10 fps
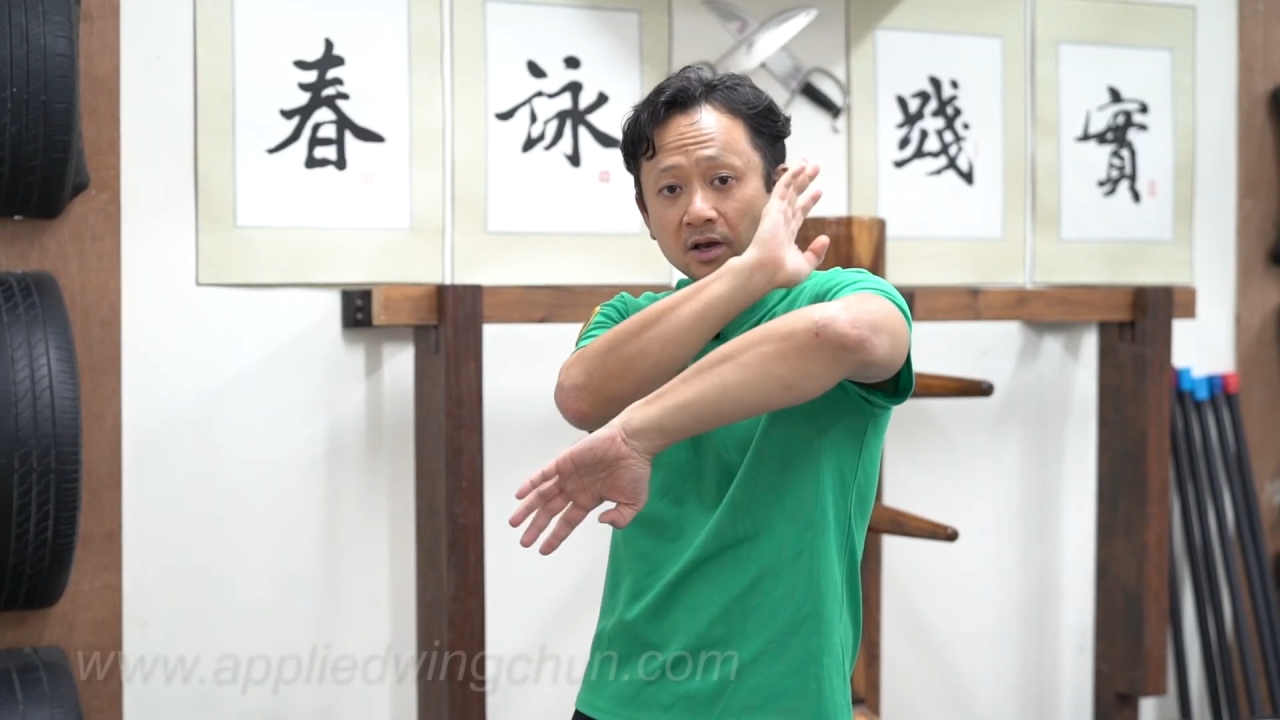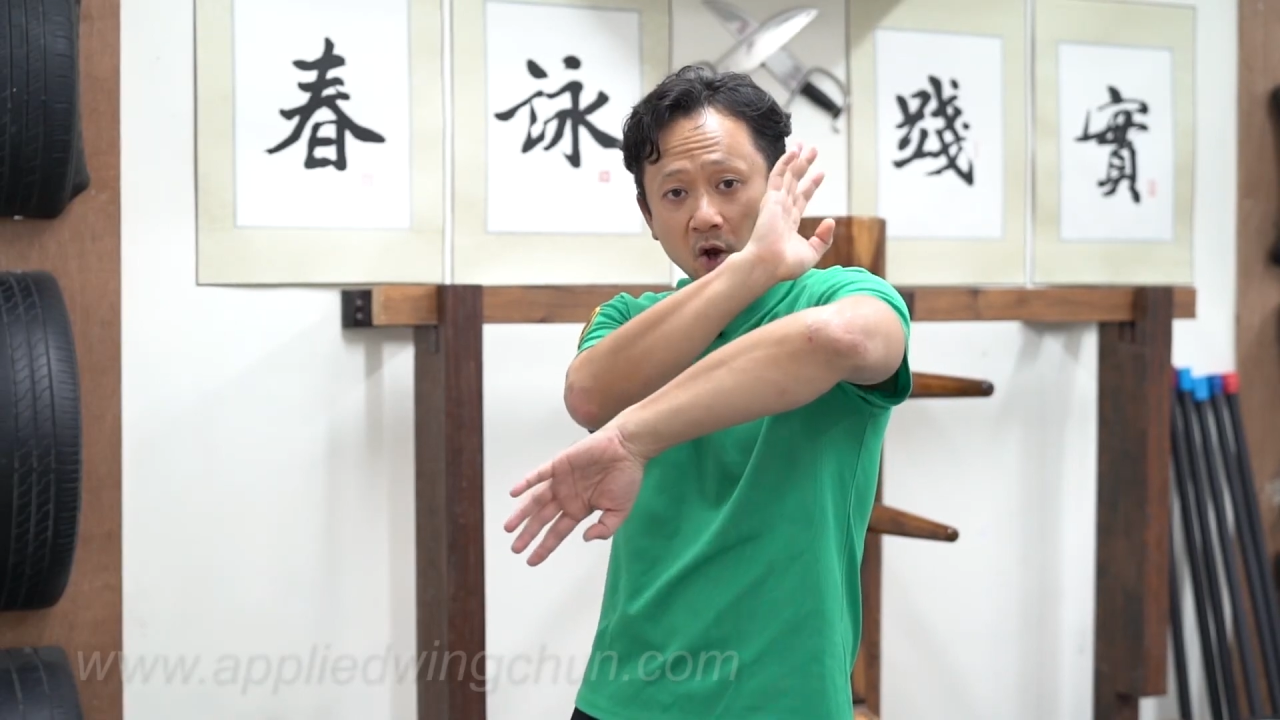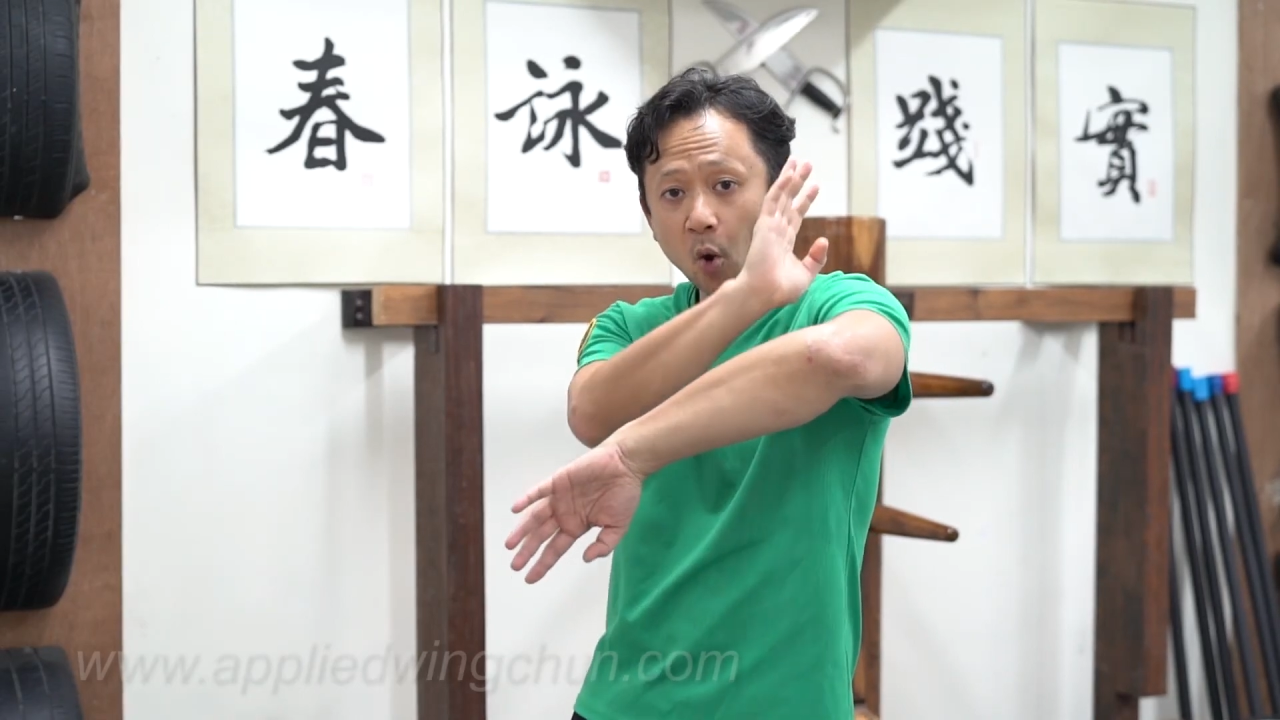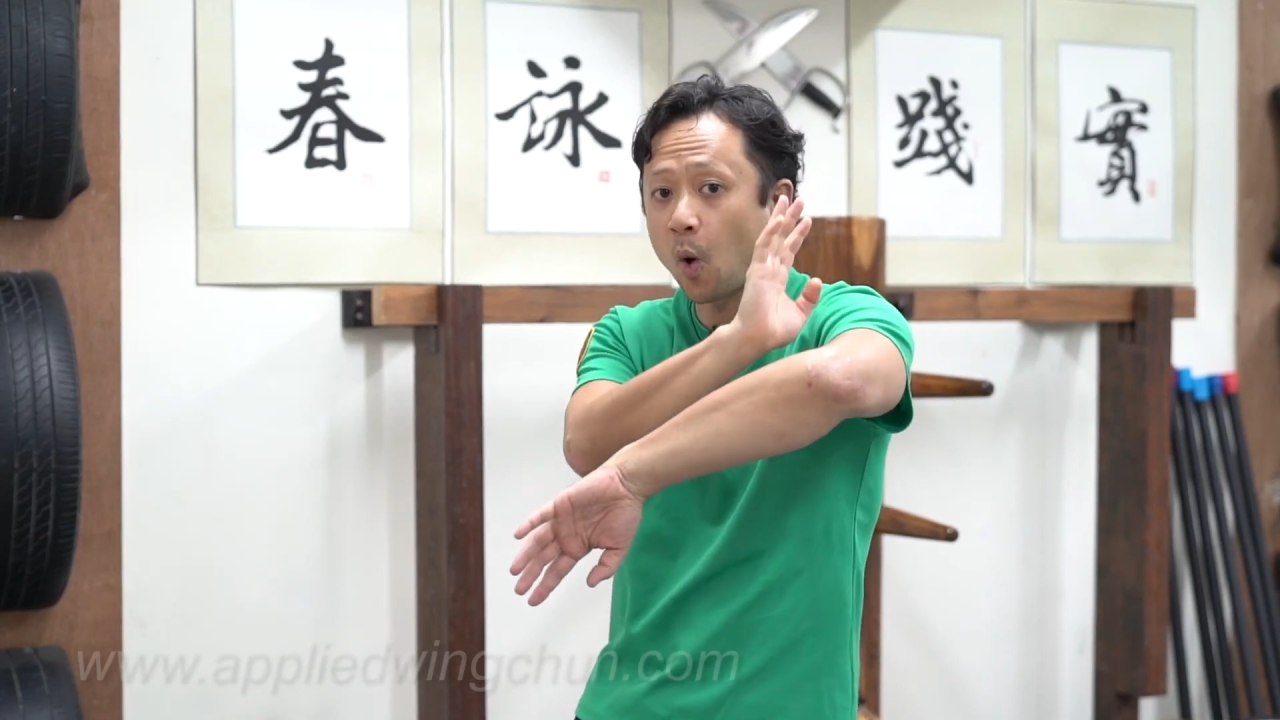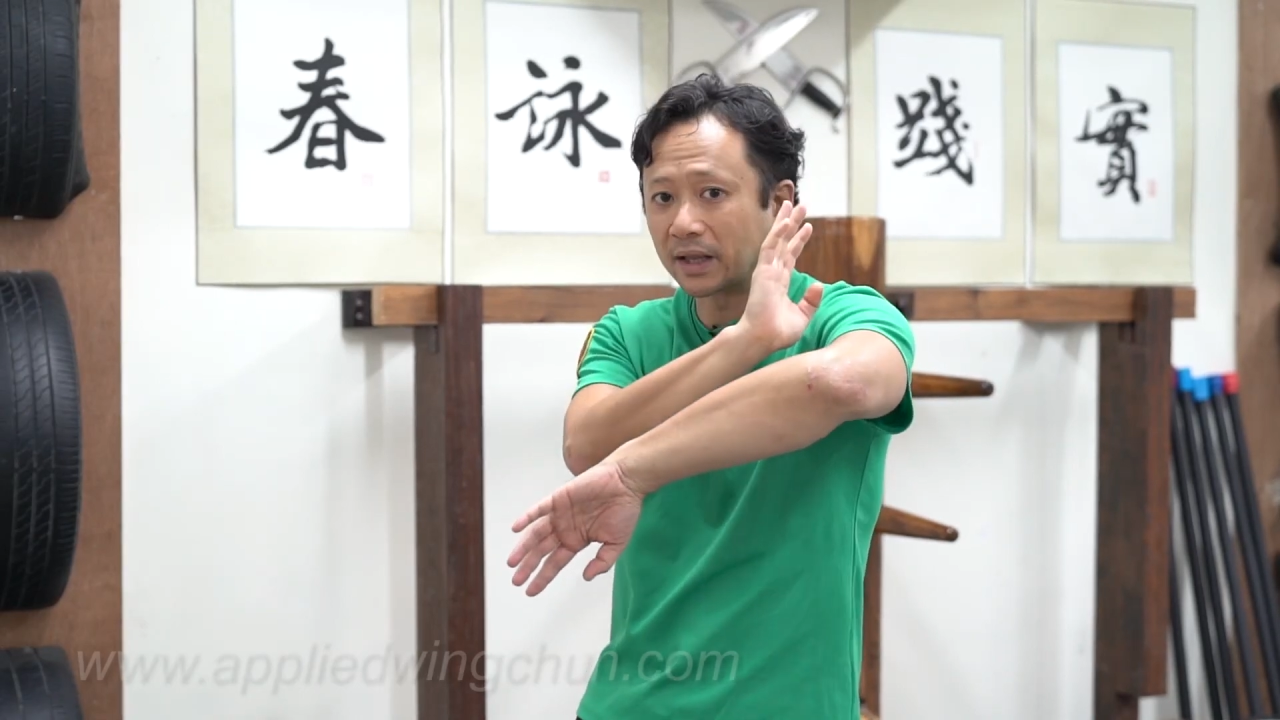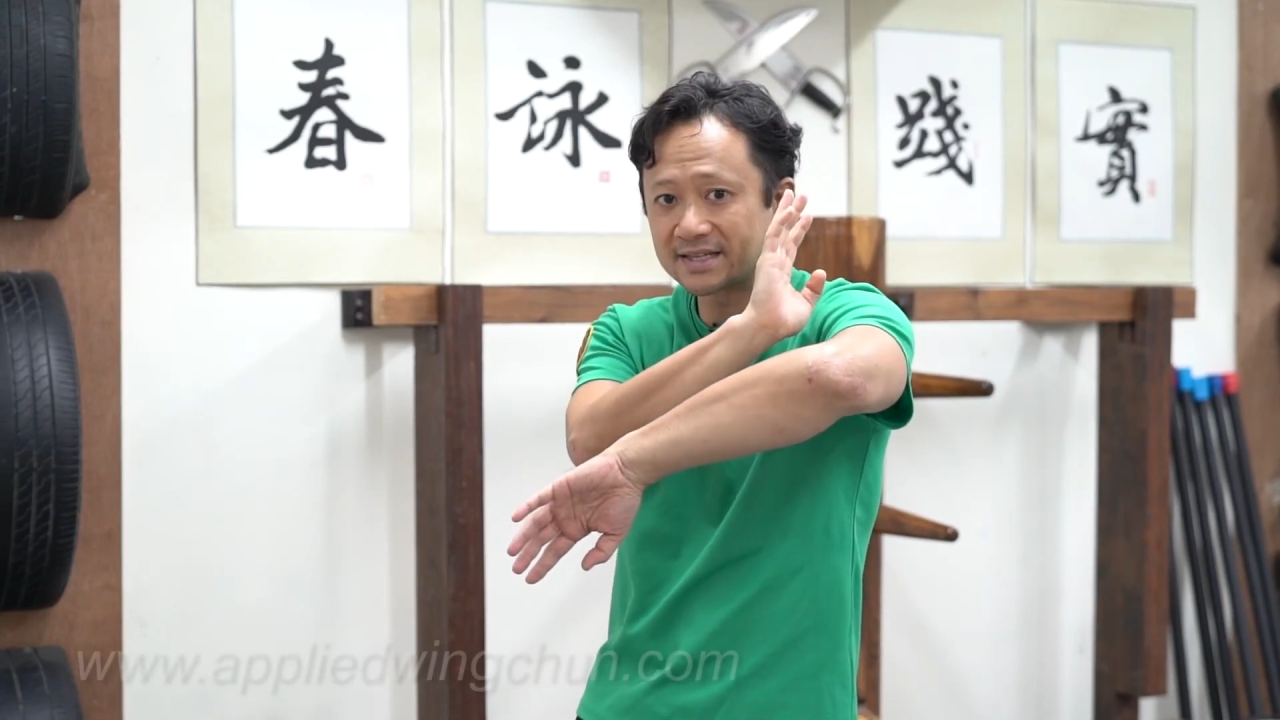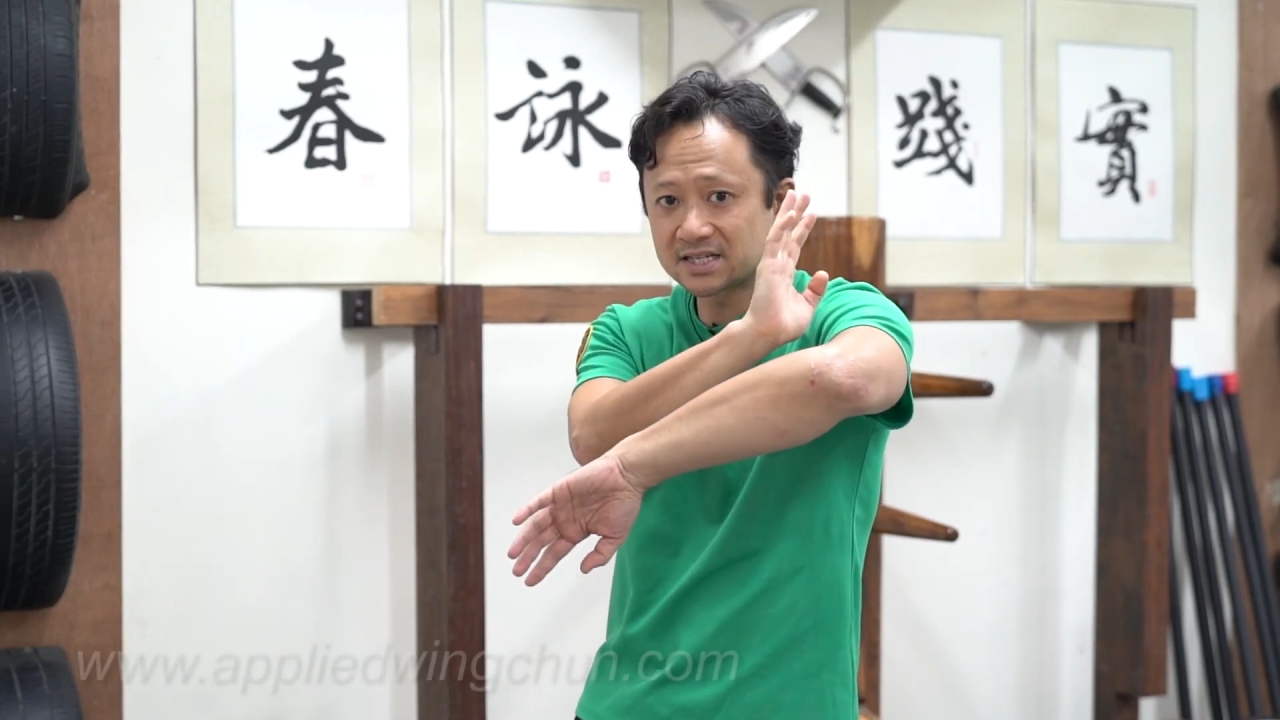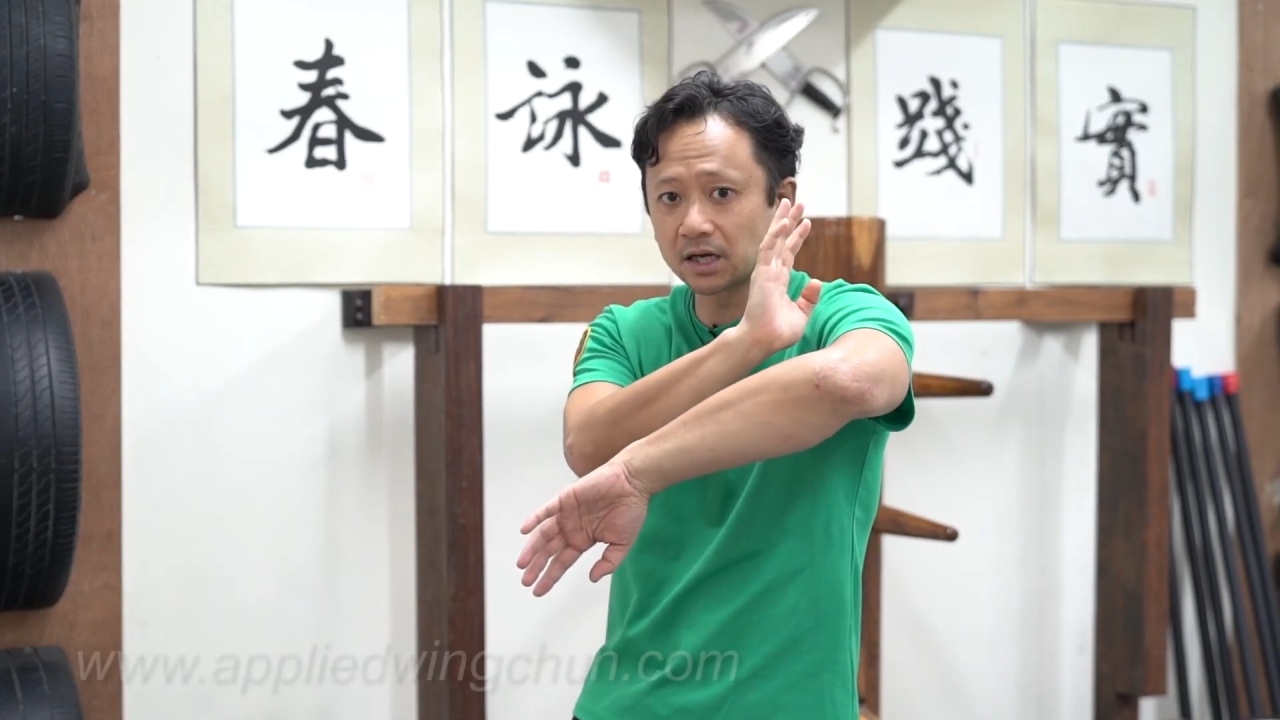Kwun